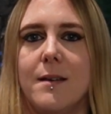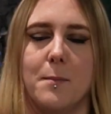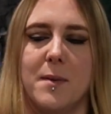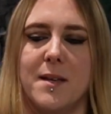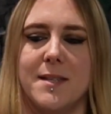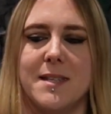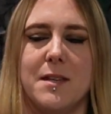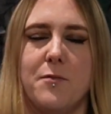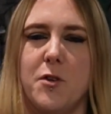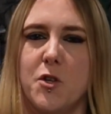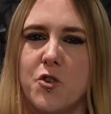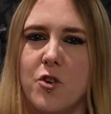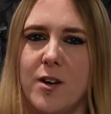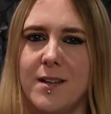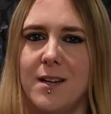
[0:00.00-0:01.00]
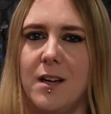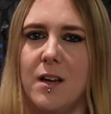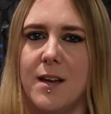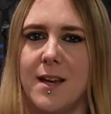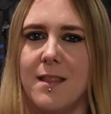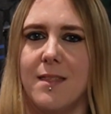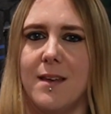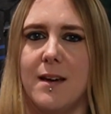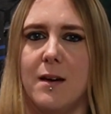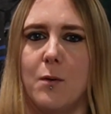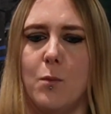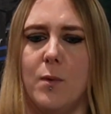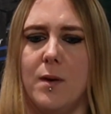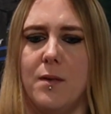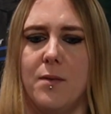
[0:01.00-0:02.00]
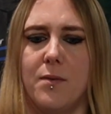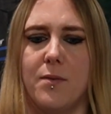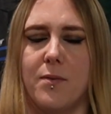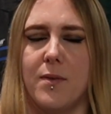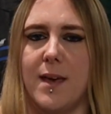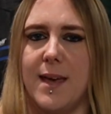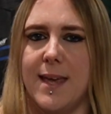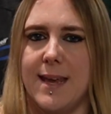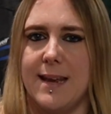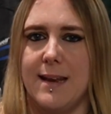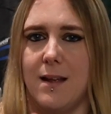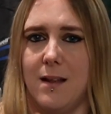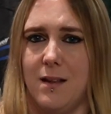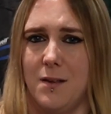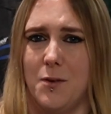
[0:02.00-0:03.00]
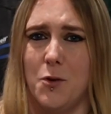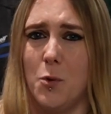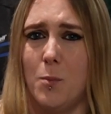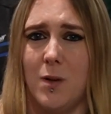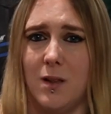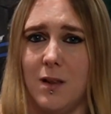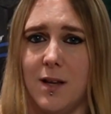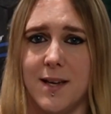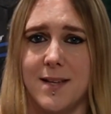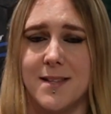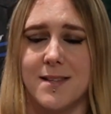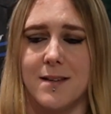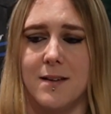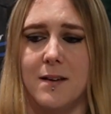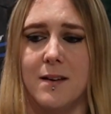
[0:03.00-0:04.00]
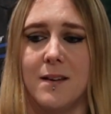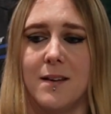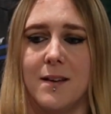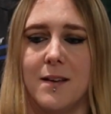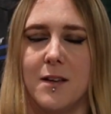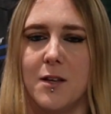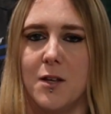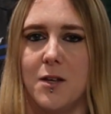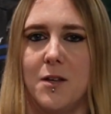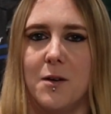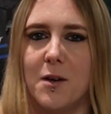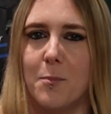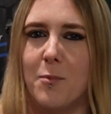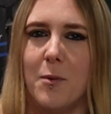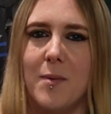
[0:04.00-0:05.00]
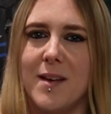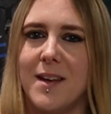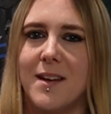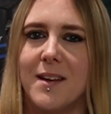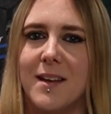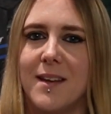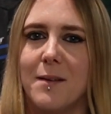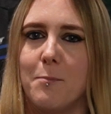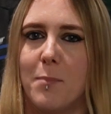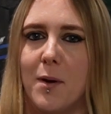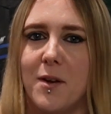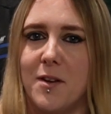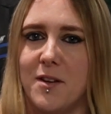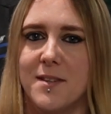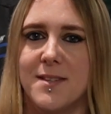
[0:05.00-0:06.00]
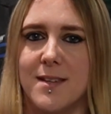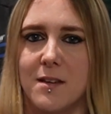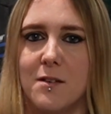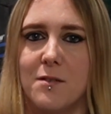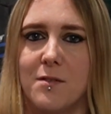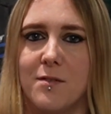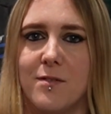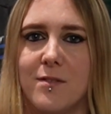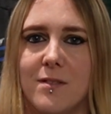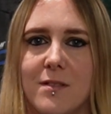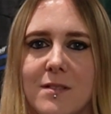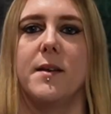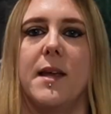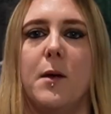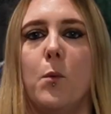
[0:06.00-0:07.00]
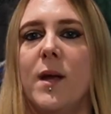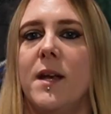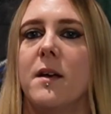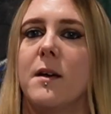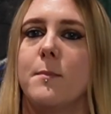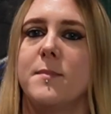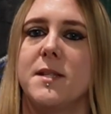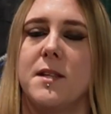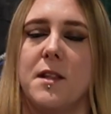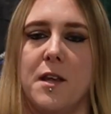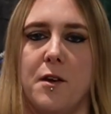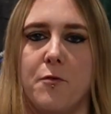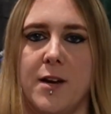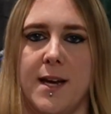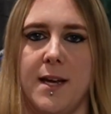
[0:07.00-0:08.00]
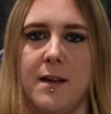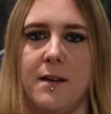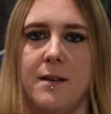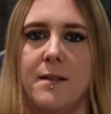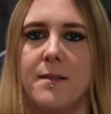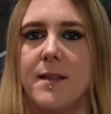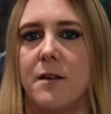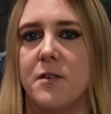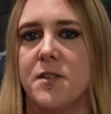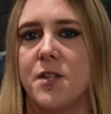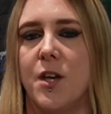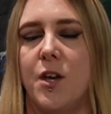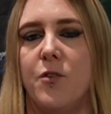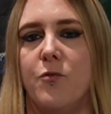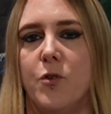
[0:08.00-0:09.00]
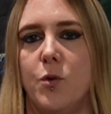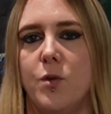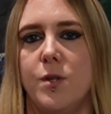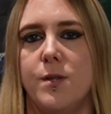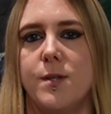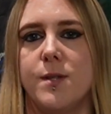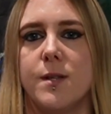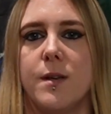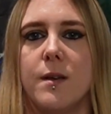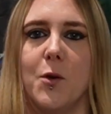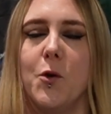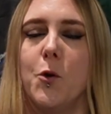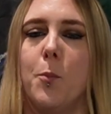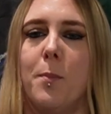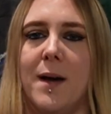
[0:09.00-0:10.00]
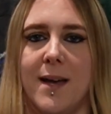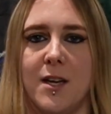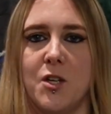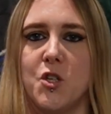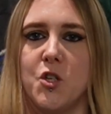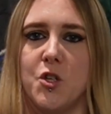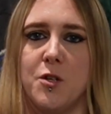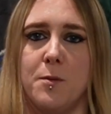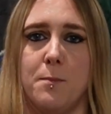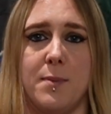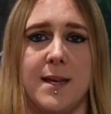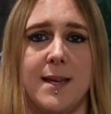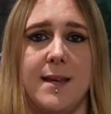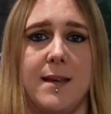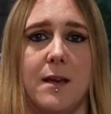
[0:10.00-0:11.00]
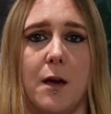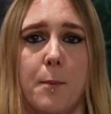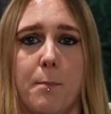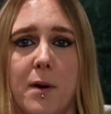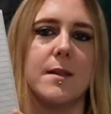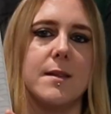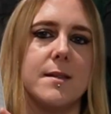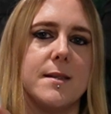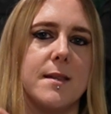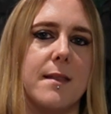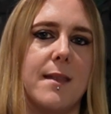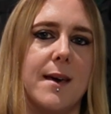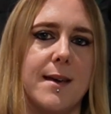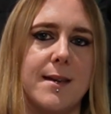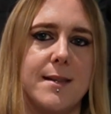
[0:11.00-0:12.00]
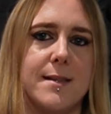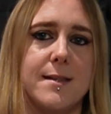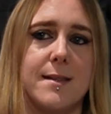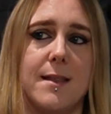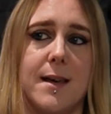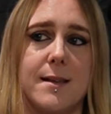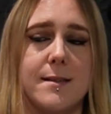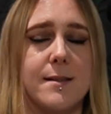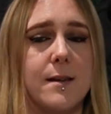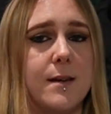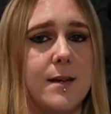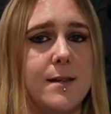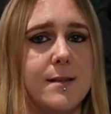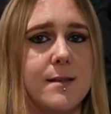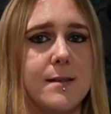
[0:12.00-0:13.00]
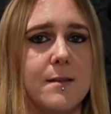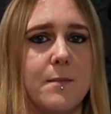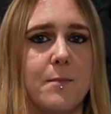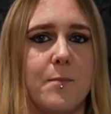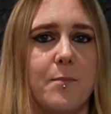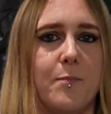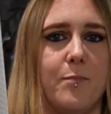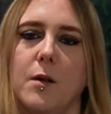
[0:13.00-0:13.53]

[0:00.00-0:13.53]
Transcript: because if you're trying to light that with a normal lighter, you're probably going to burn yourself. Now when it comes to the arena, there are certain rules. Your bag shouldn't be above A4 size,